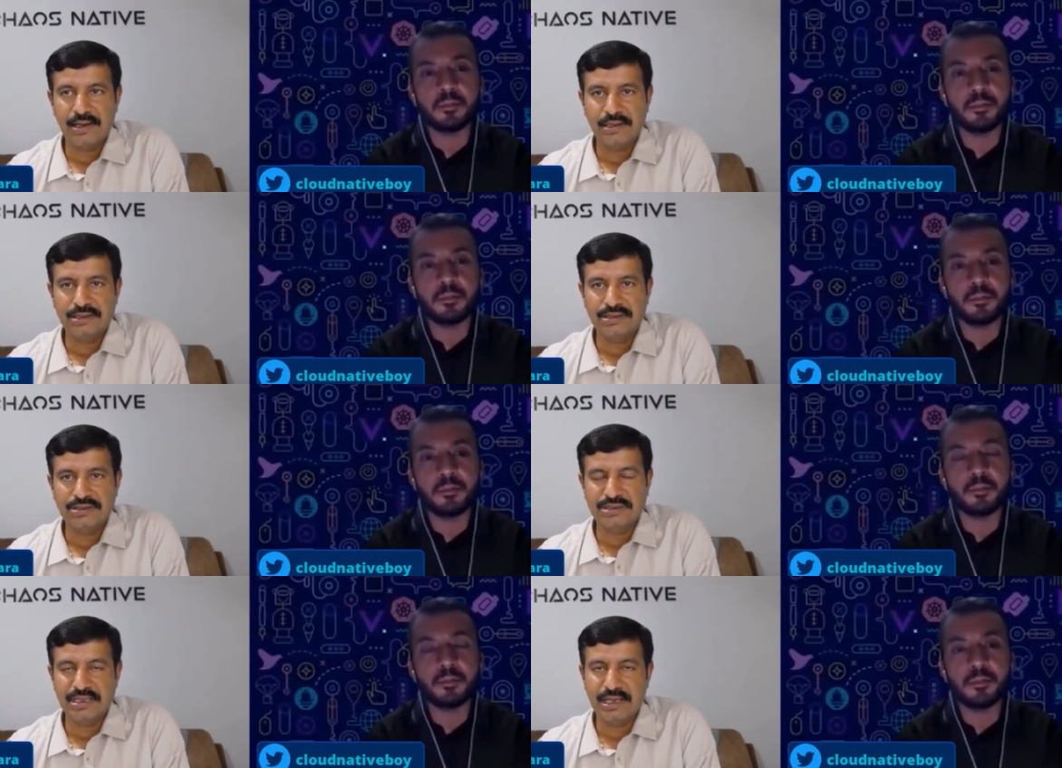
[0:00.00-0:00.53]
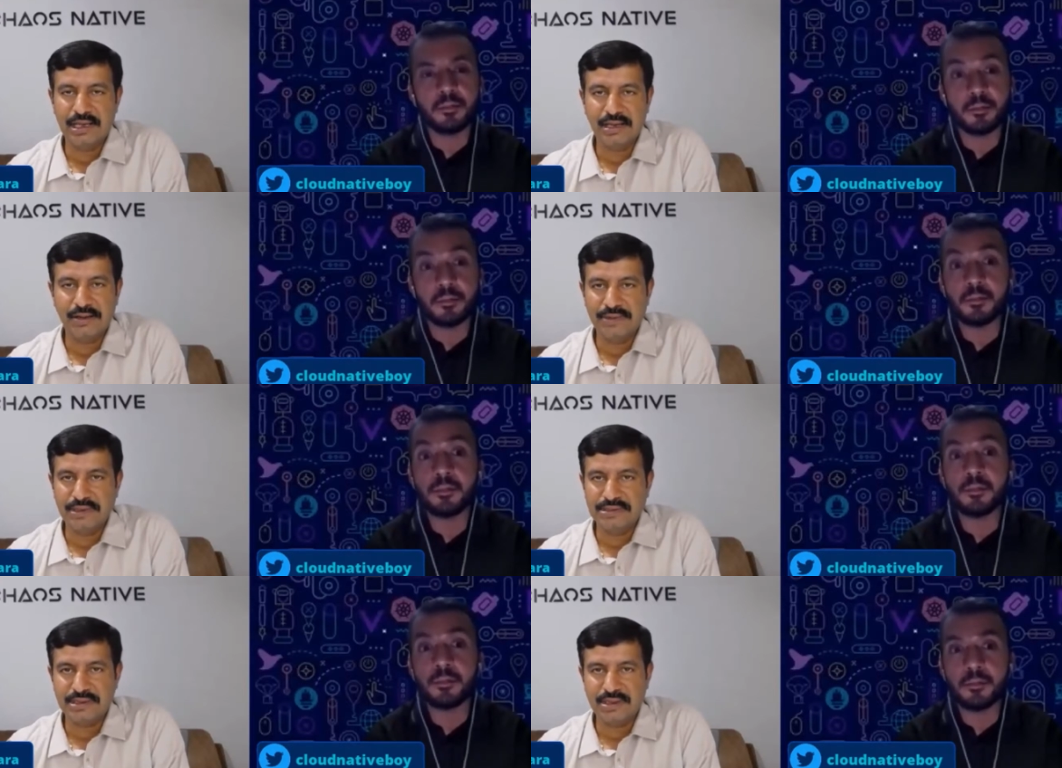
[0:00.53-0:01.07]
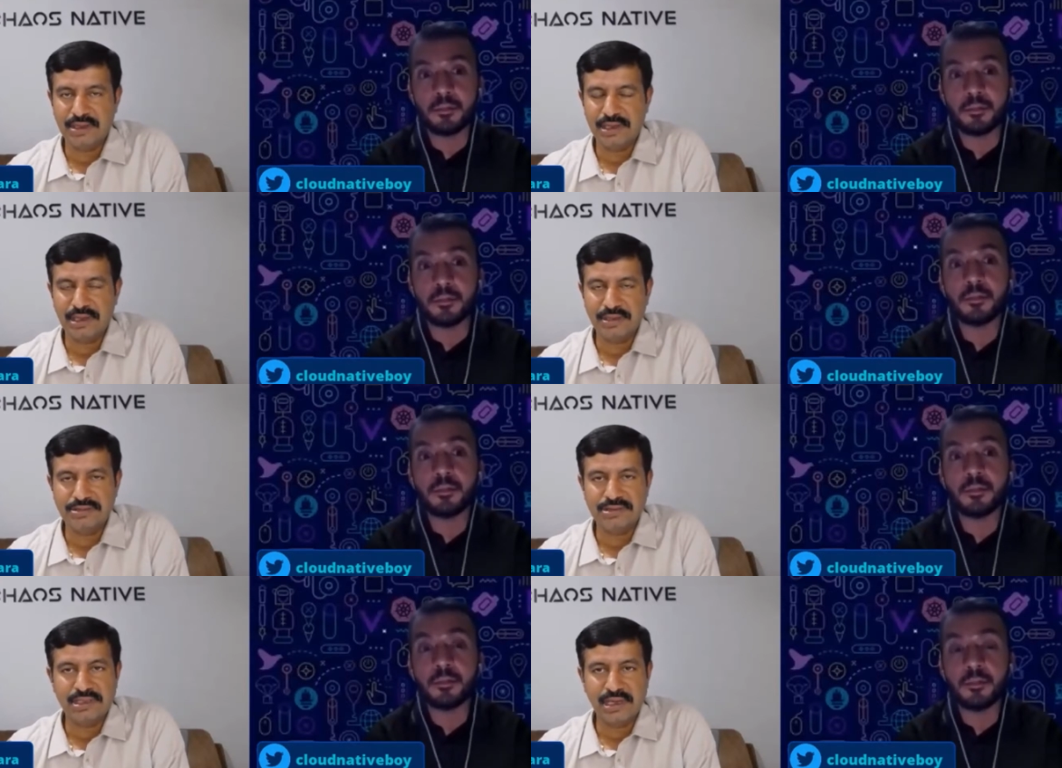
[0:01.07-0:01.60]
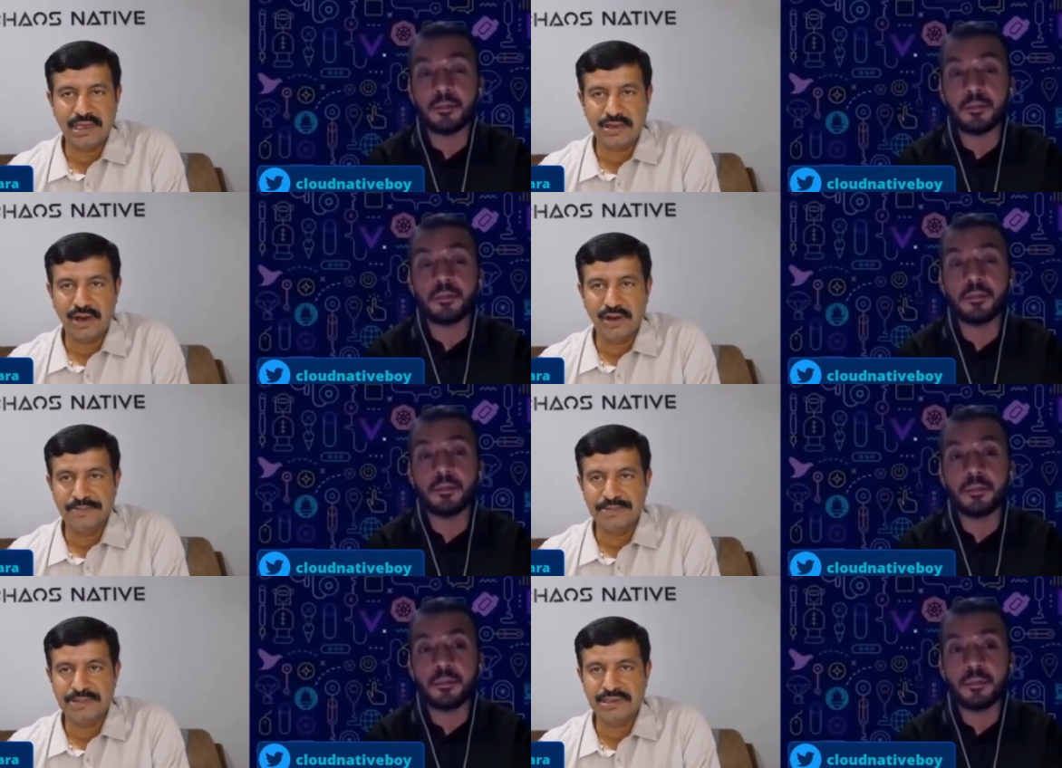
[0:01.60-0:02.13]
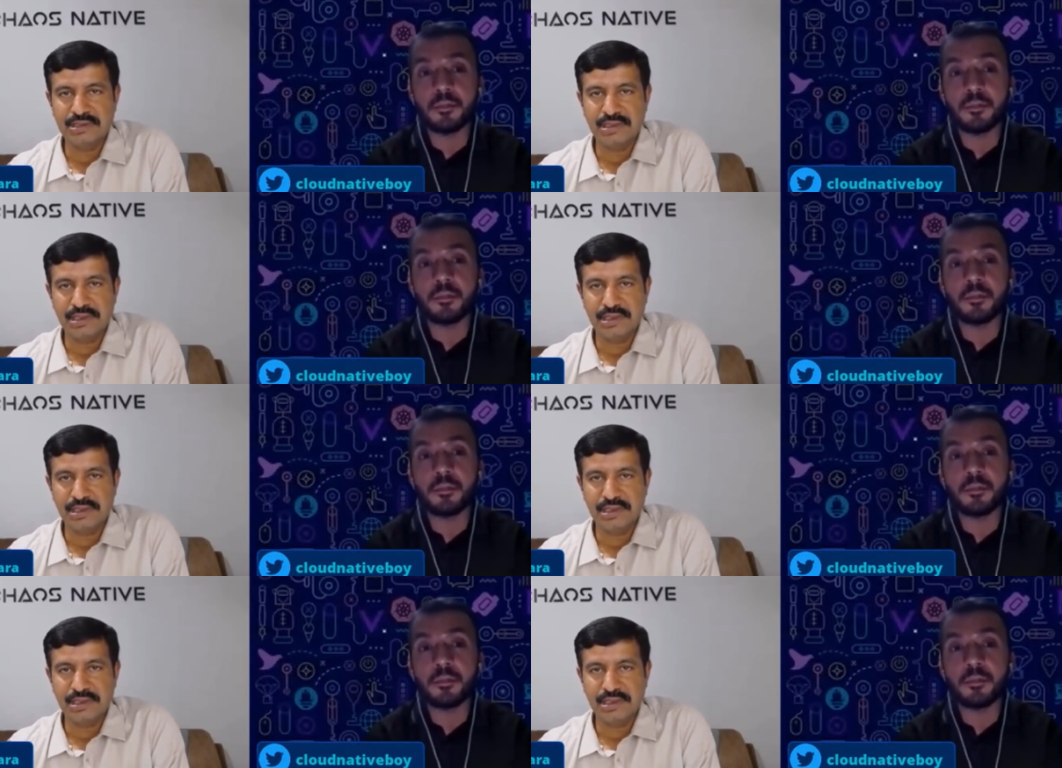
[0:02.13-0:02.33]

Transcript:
Speaker 1: to scale, we started using GitOps.